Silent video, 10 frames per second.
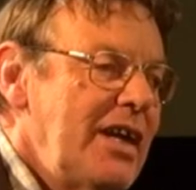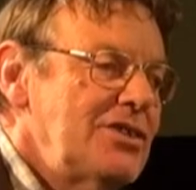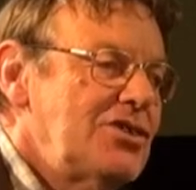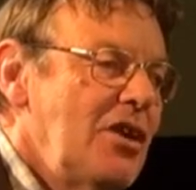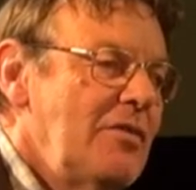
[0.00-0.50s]

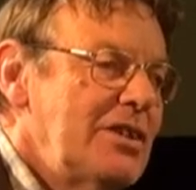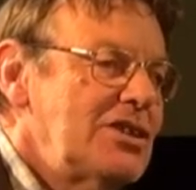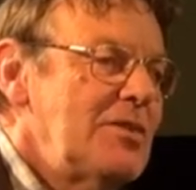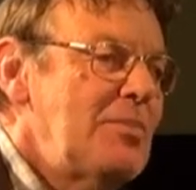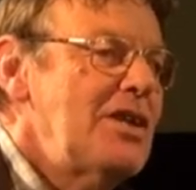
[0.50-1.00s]
debt
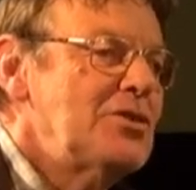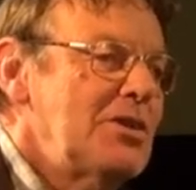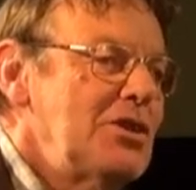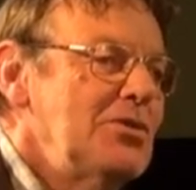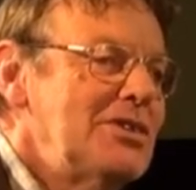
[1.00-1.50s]
service. It depends
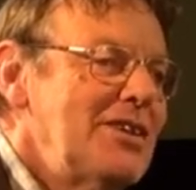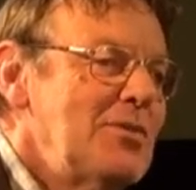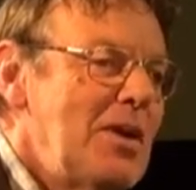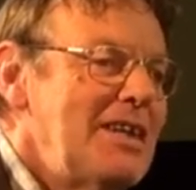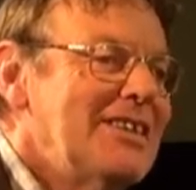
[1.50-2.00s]
whether you intend
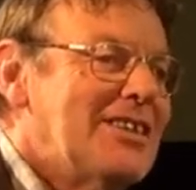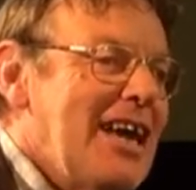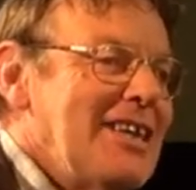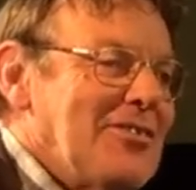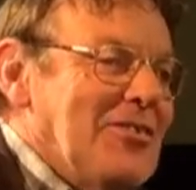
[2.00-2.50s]
to pay the
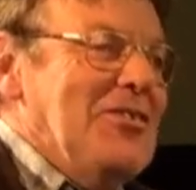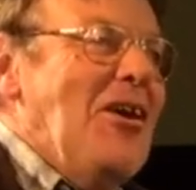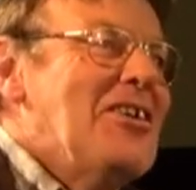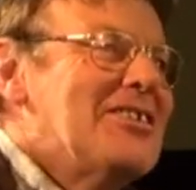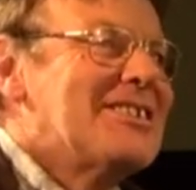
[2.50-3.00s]
debt or
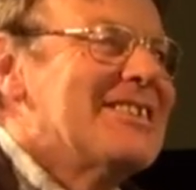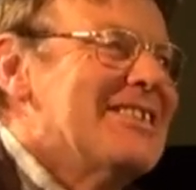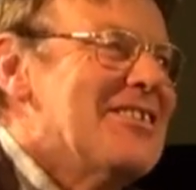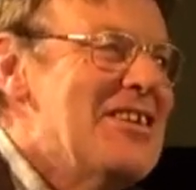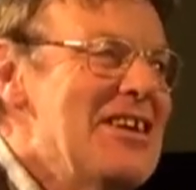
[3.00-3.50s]
not.
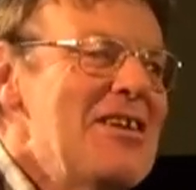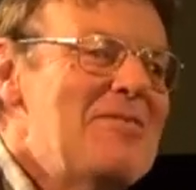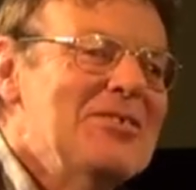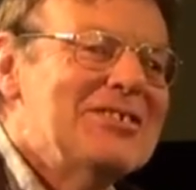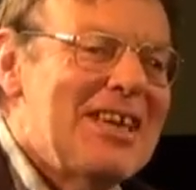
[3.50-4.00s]

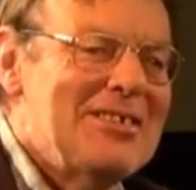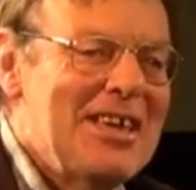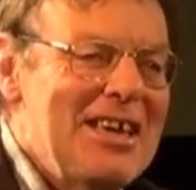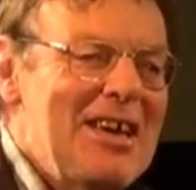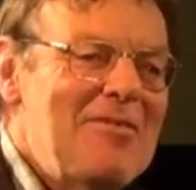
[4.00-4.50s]
If you intend,
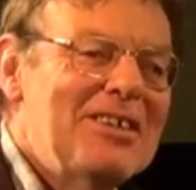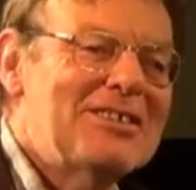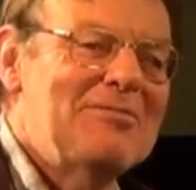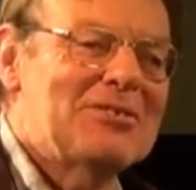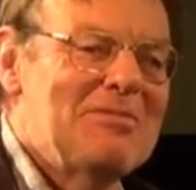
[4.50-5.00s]
if it
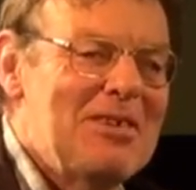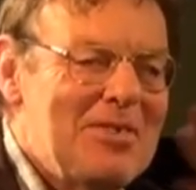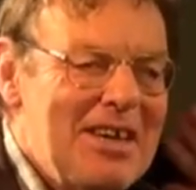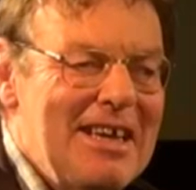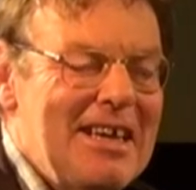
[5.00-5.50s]
seems to me,
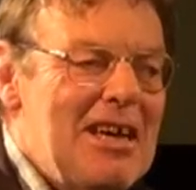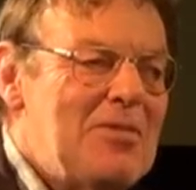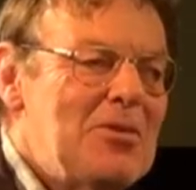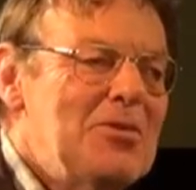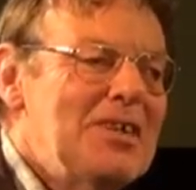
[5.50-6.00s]

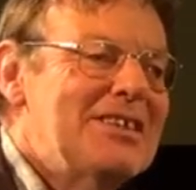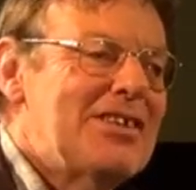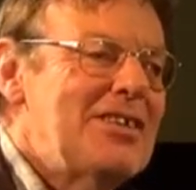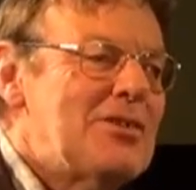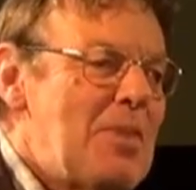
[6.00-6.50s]
if you
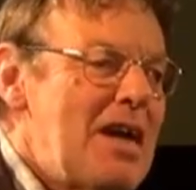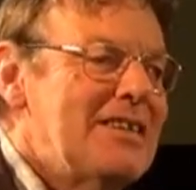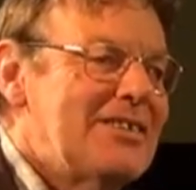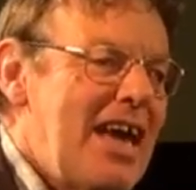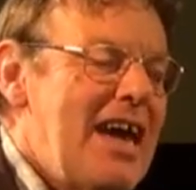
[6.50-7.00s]
intend to
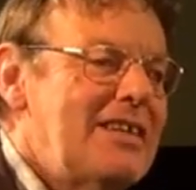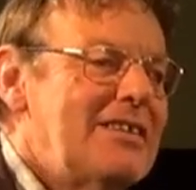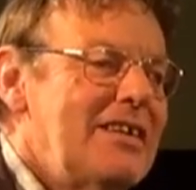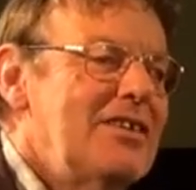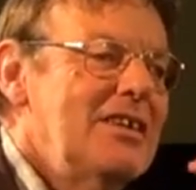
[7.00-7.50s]
pay the debt,
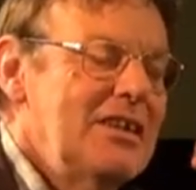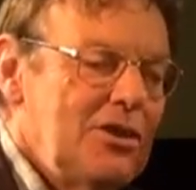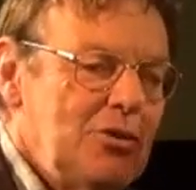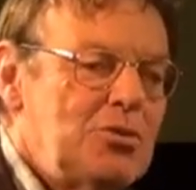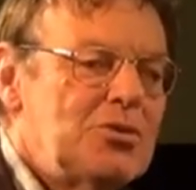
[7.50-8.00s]
then
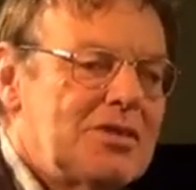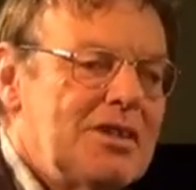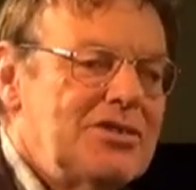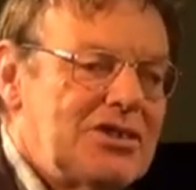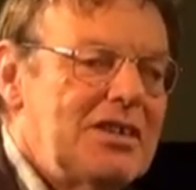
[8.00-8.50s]
you should
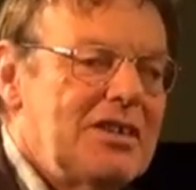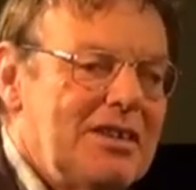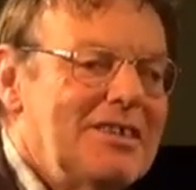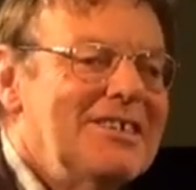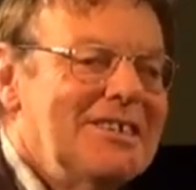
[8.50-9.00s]

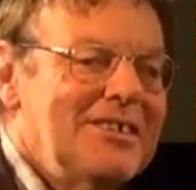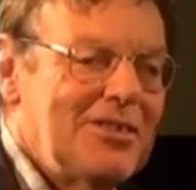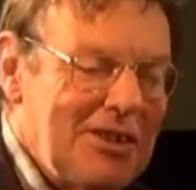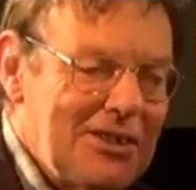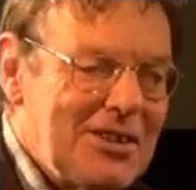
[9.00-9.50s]
consider
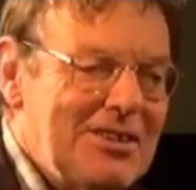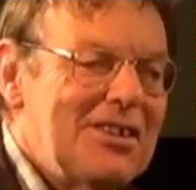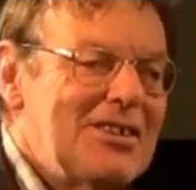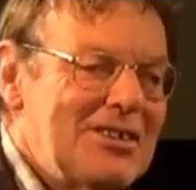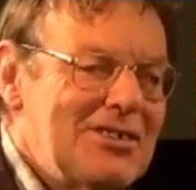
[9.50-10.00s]
the,
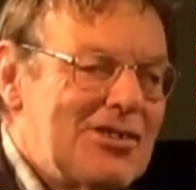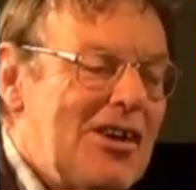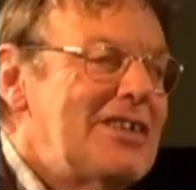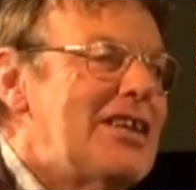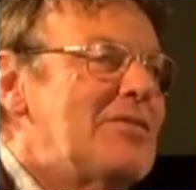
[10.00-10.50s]
the
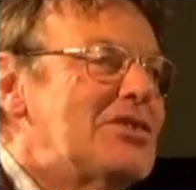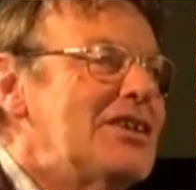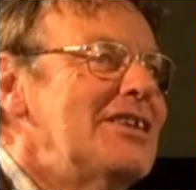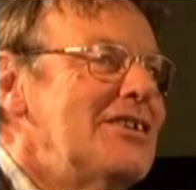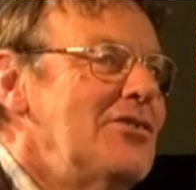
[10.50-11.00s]
entire
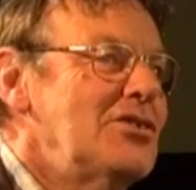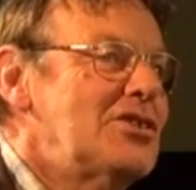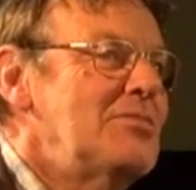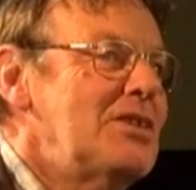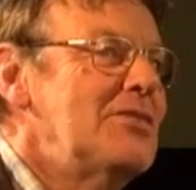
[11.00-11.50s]
deficit and not
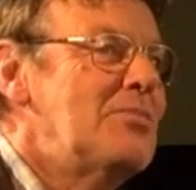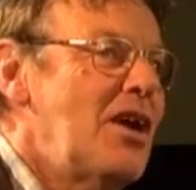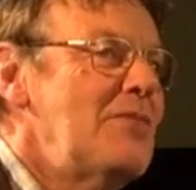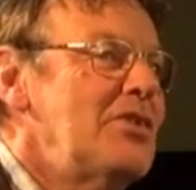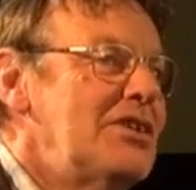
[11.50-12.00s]
simply the
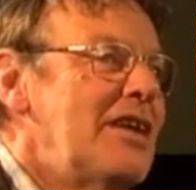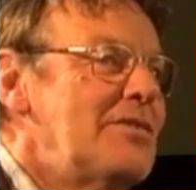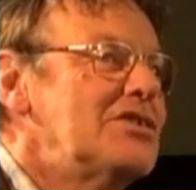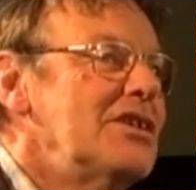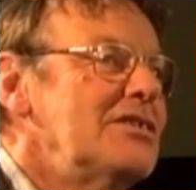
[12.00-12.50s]
primary
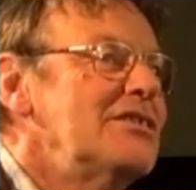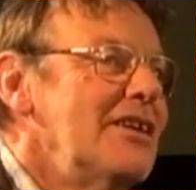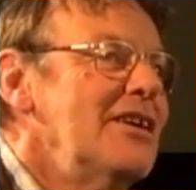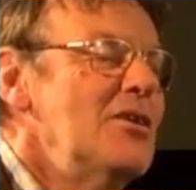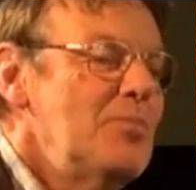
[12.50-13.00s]
deficits.
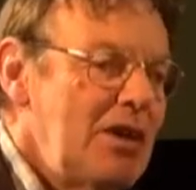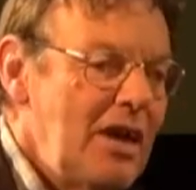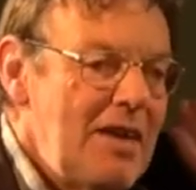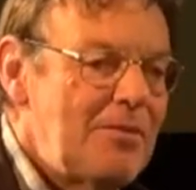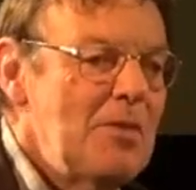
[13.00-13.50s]
Yeah?
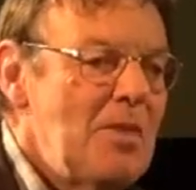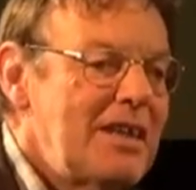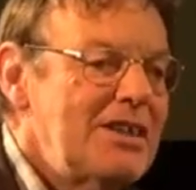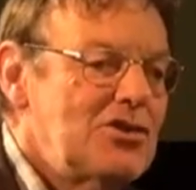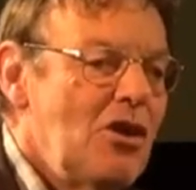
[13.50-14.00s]
But if the
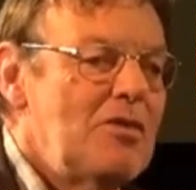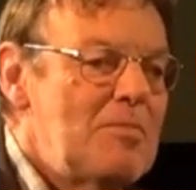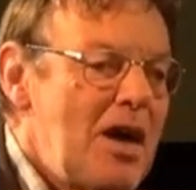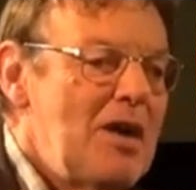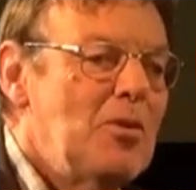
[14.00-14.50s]
money is not
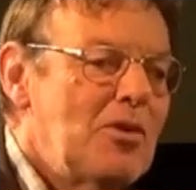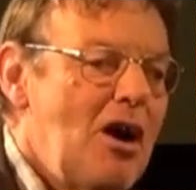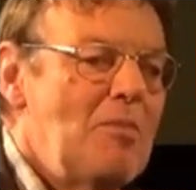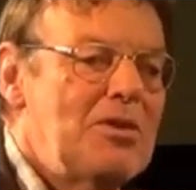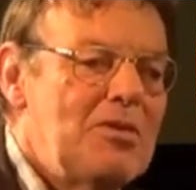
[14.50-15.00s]
repayable,
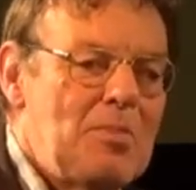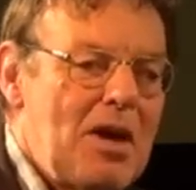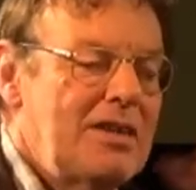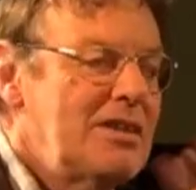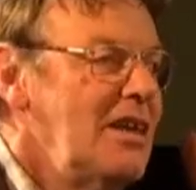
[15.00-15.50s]
can't be
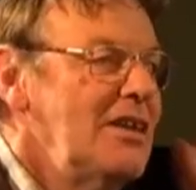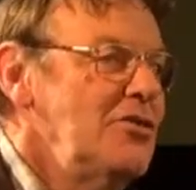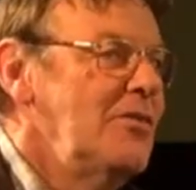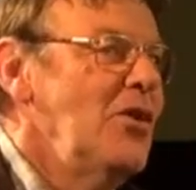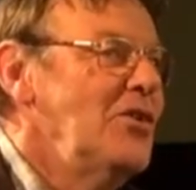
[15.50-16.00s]
repaid,
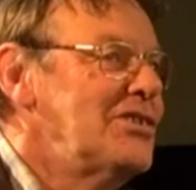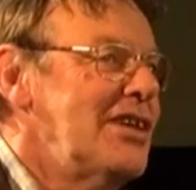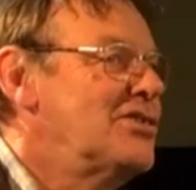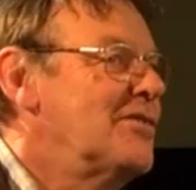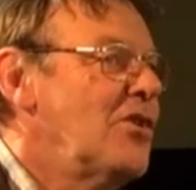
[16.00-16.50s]
you have no
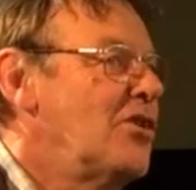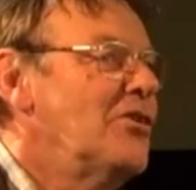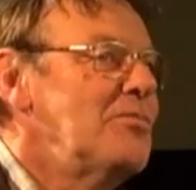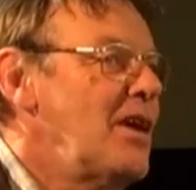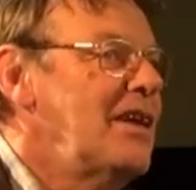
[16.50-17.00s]
intention of going
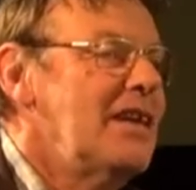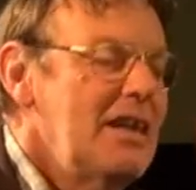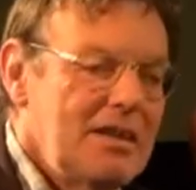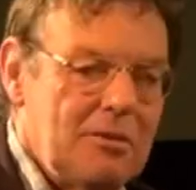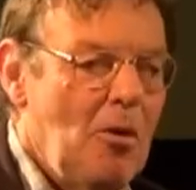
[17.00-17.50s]
and paying it,
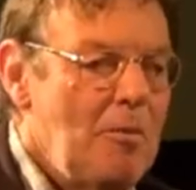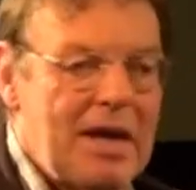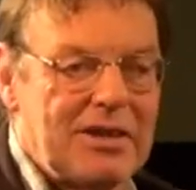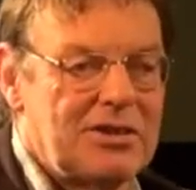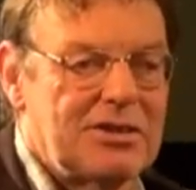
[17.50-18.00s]
then what
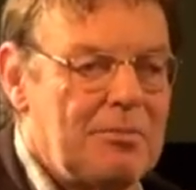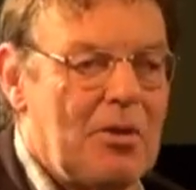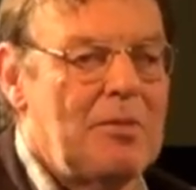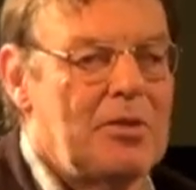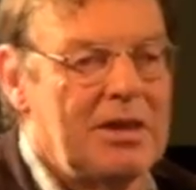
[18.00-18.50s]
matters is the
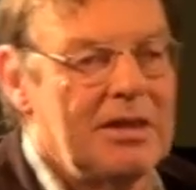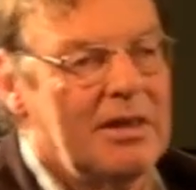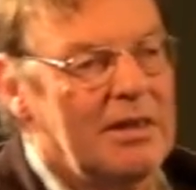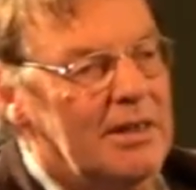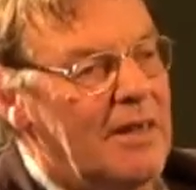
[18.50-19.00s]
primary
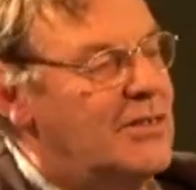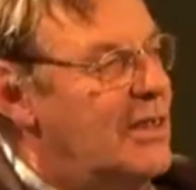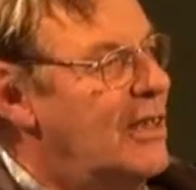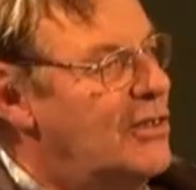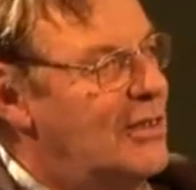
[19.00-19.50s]

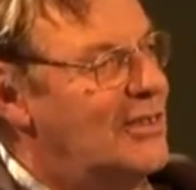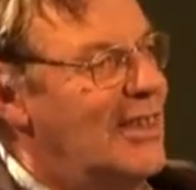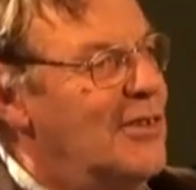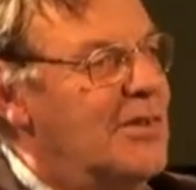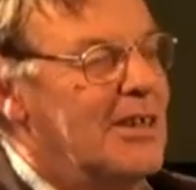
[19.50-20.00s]
deficit, that's the
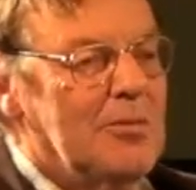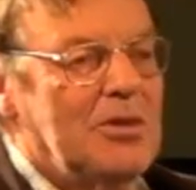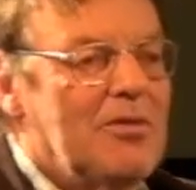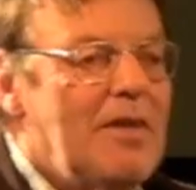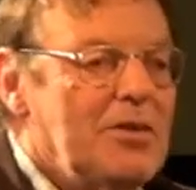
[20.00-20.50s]
say your income
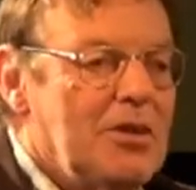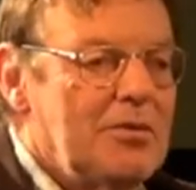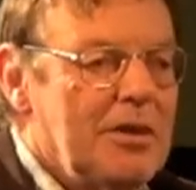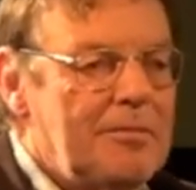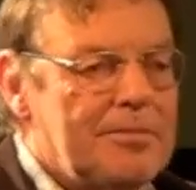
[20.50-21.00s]
and revenue.
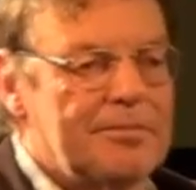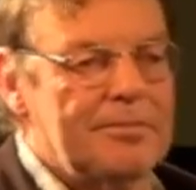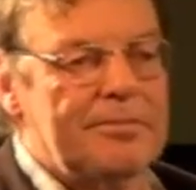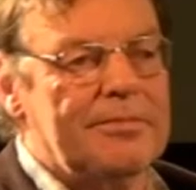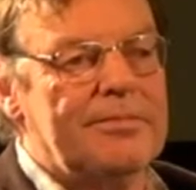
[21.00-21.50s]
Yeah?
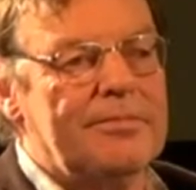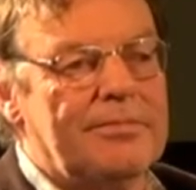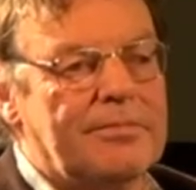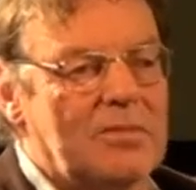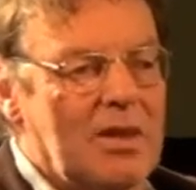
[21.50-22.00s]

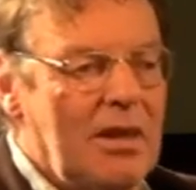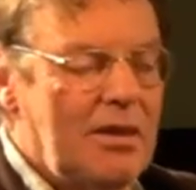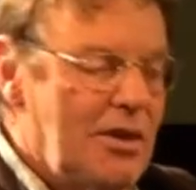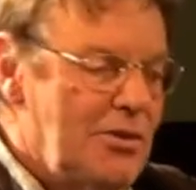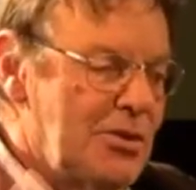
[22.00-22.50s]

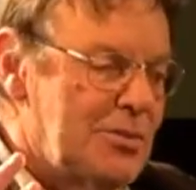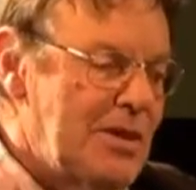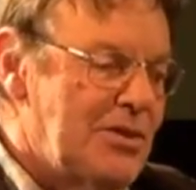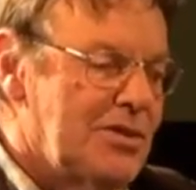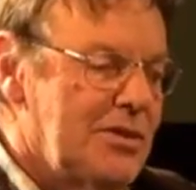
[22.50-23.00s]
Your
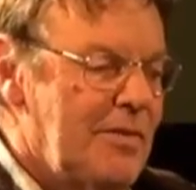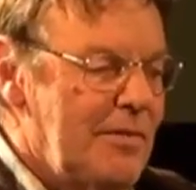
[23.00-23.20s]
expenditure.